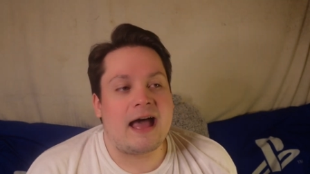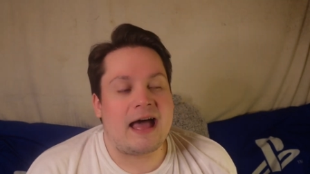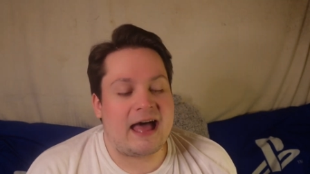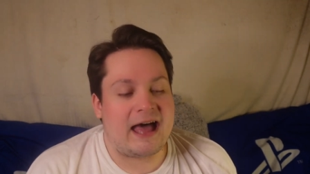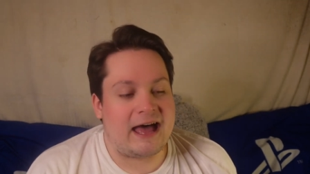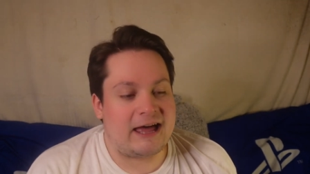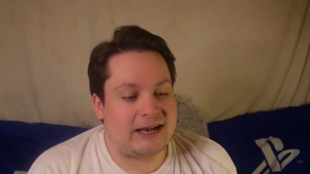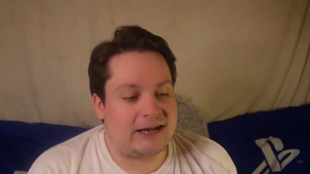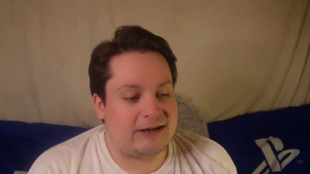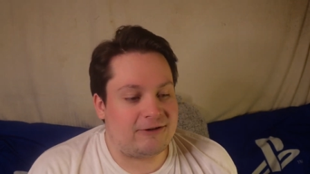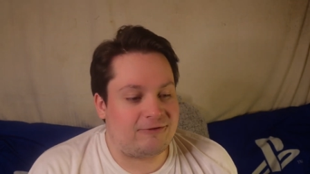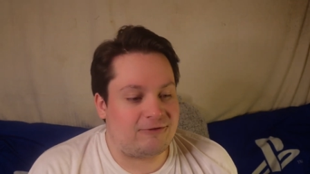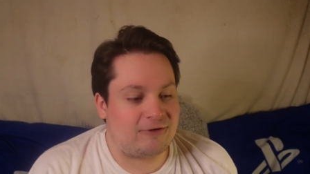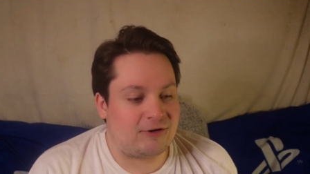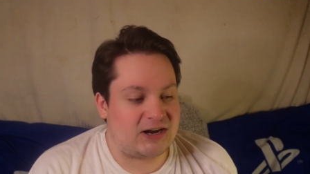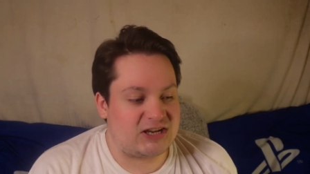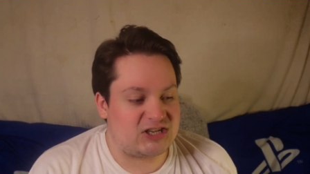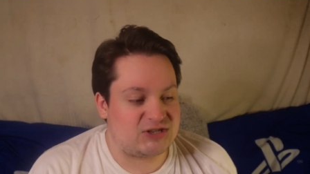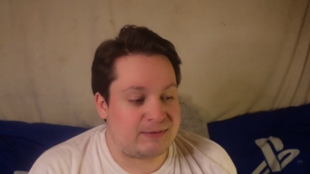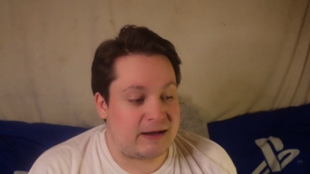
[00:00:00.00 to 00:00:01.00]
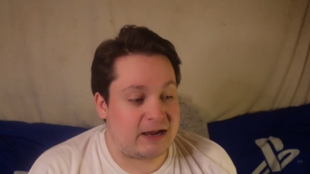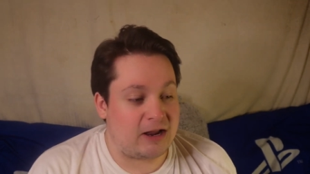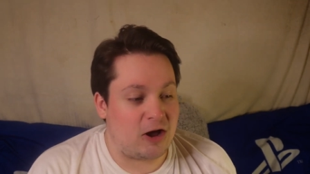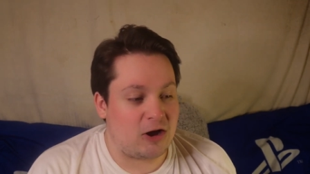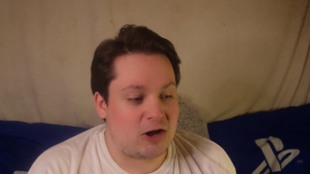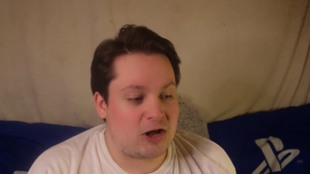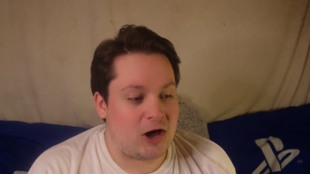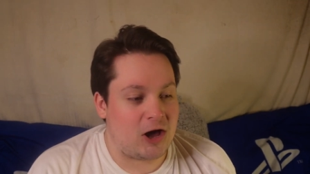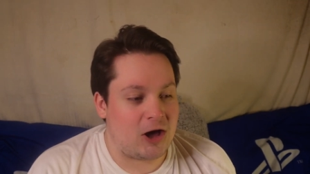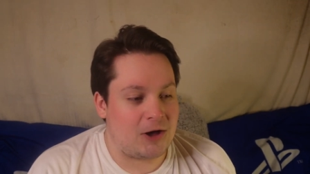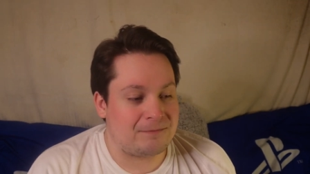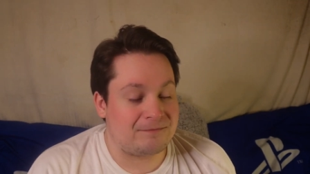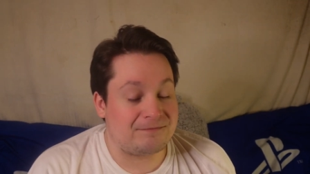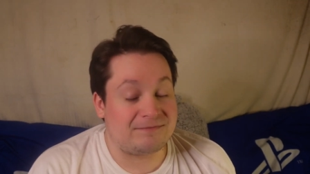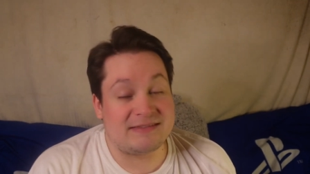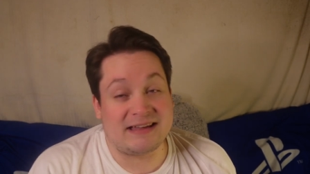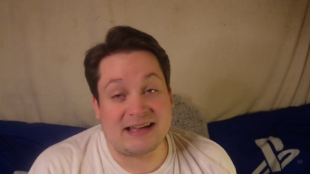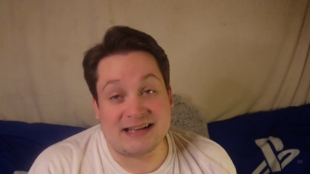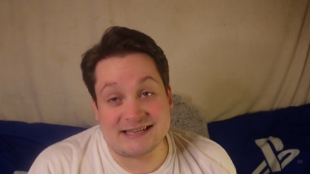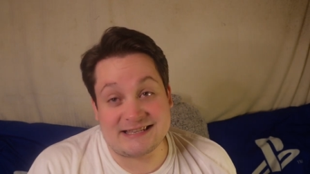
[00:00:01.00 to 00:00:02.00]
And for Esteban Ocon,
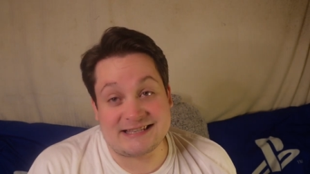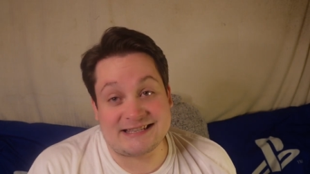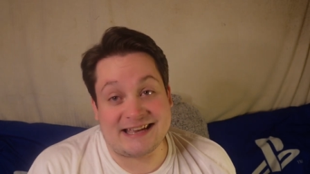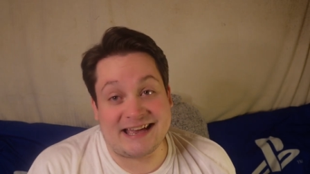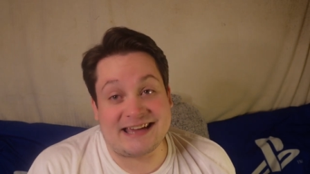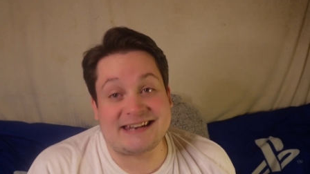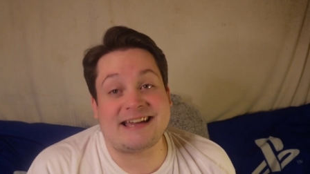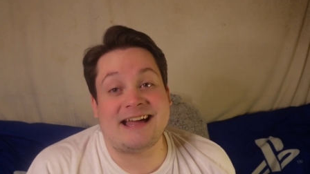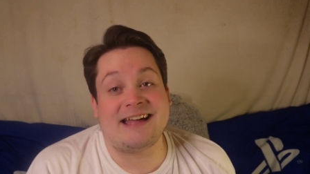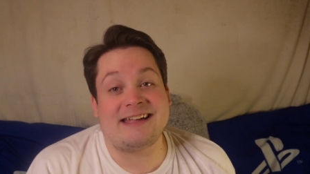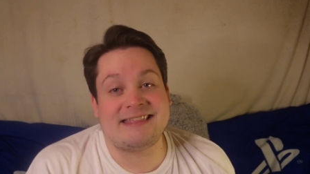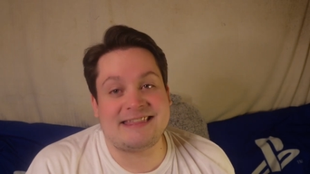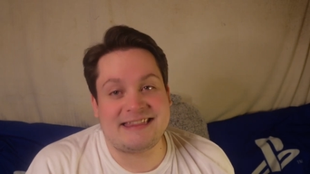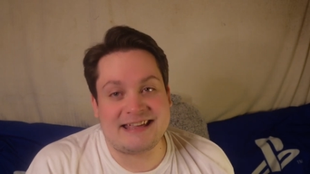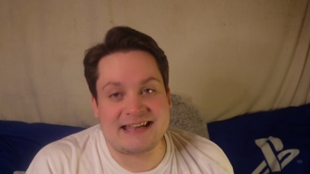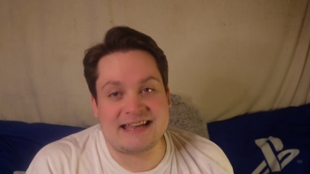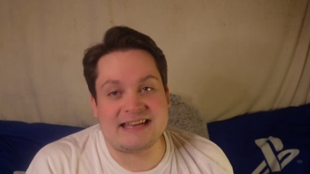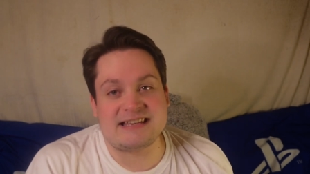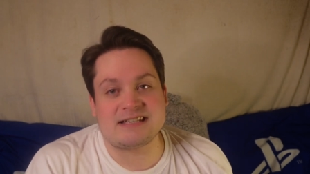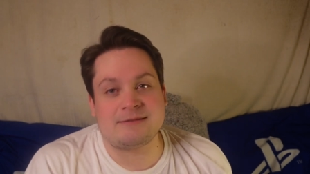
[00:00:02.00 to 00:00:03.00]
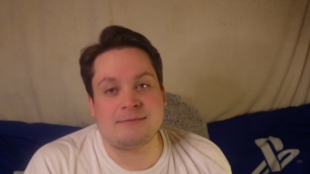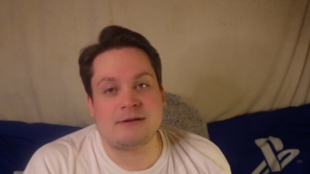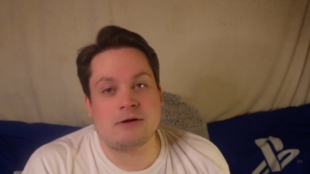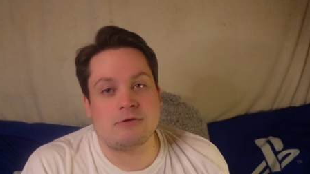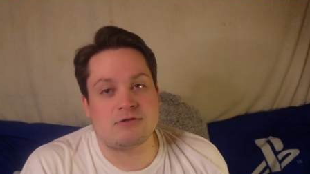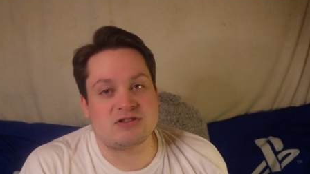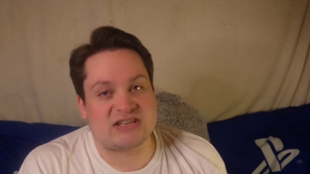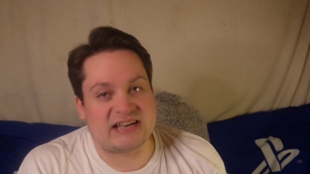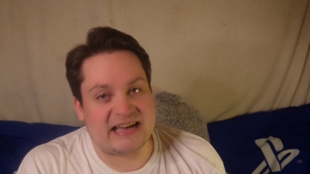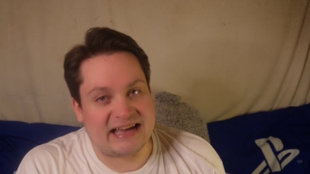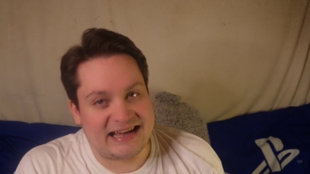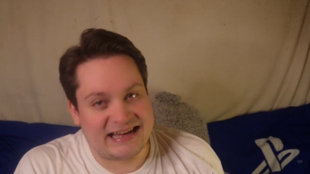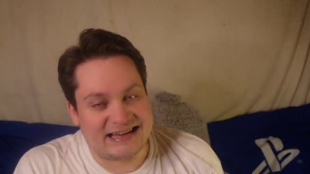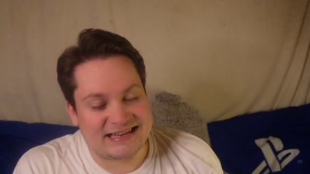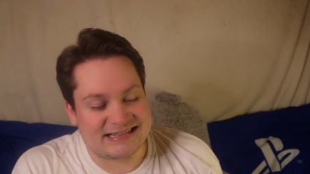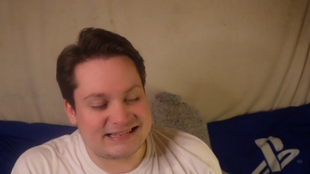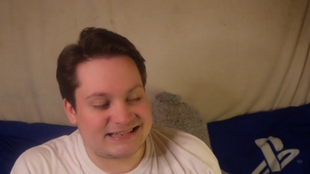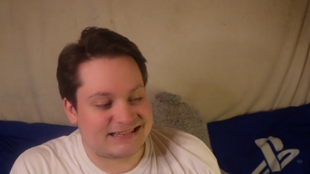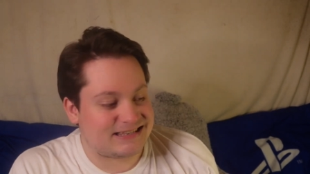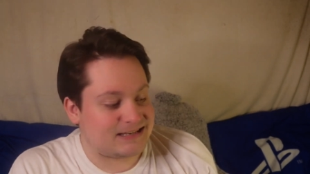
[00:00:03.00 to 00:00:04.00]
as said, I think he's going to be going to
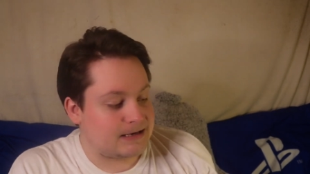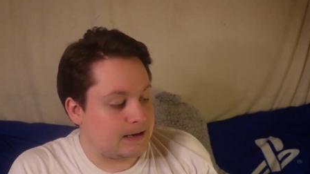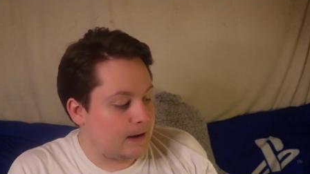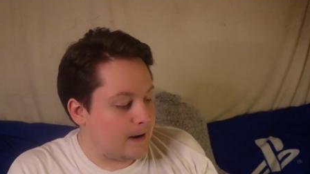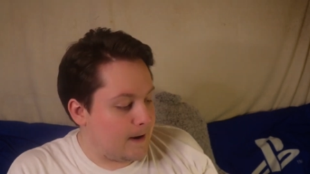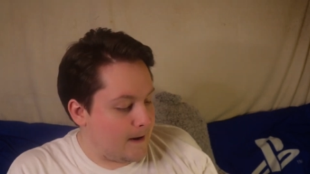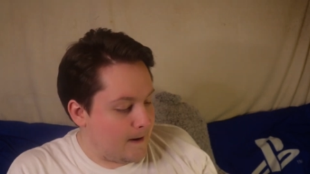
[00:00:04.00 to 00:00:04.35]
Haas.